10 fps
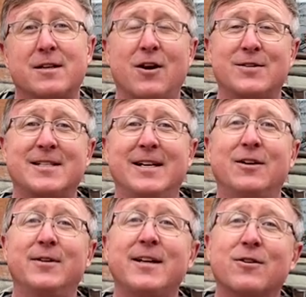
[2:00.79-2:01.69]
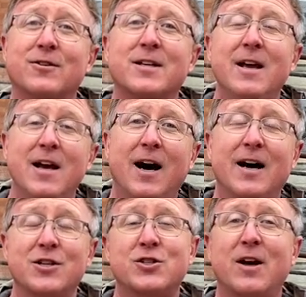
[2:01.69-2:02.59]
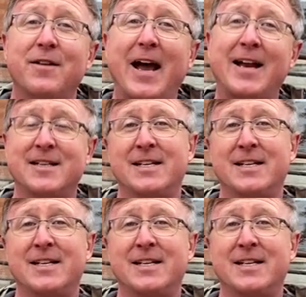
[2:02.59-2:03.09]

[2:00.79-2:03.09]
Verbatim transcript: our city leaders uh, saw that as an